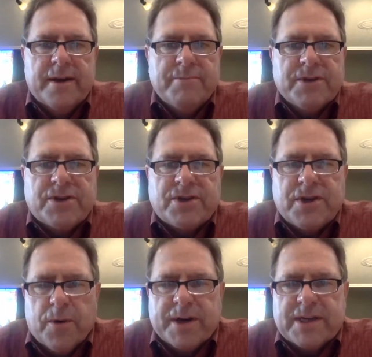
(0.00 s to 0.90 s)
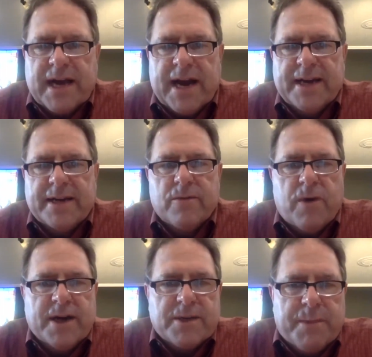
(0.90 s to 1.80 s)
Just so excited to
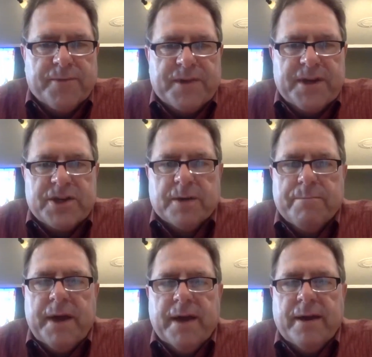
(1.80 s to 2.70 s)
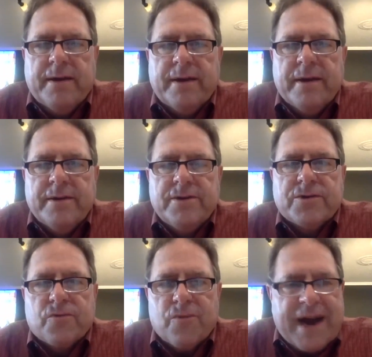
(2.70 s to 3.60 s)
watch both these young men
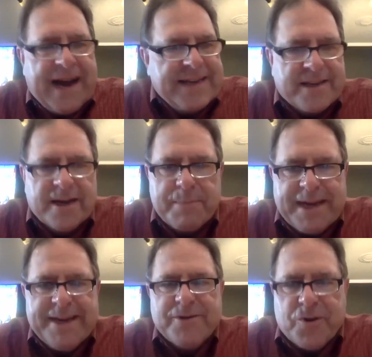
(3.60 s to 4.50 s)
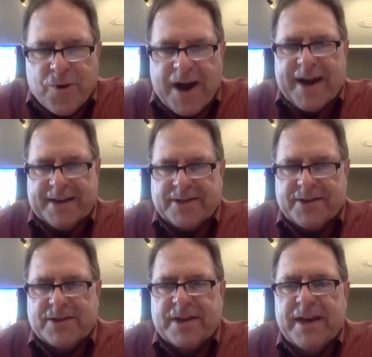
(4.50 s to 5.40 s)
just rise up in
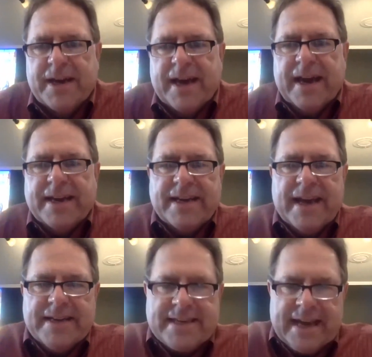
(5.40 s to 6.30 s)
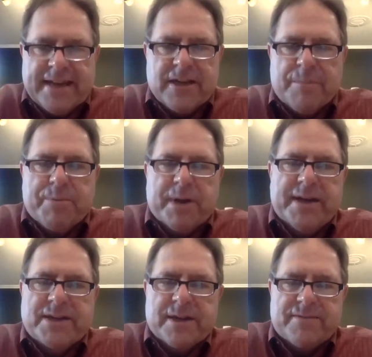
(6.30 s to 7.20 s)
Christ and, and take their
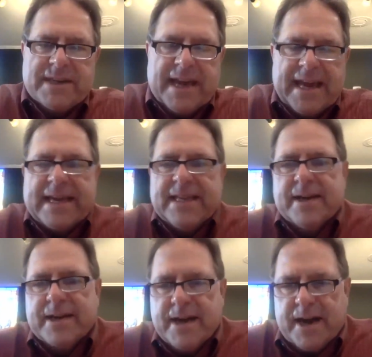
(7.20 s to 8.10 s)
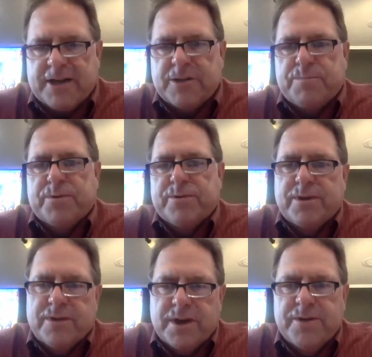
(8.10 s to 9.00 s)
place of taking the gospel
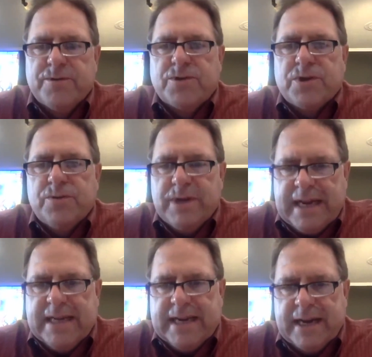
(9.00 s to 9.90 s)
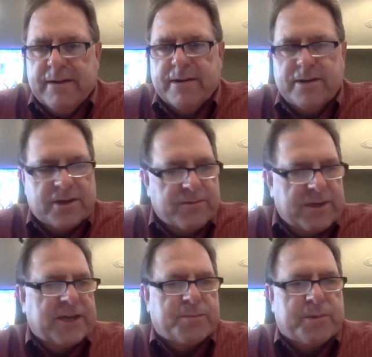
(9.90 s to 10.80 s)
to those who need to hear it so
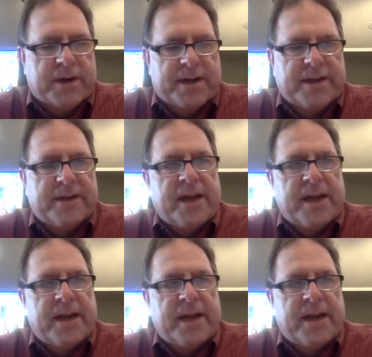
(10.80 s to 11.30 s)
desperately.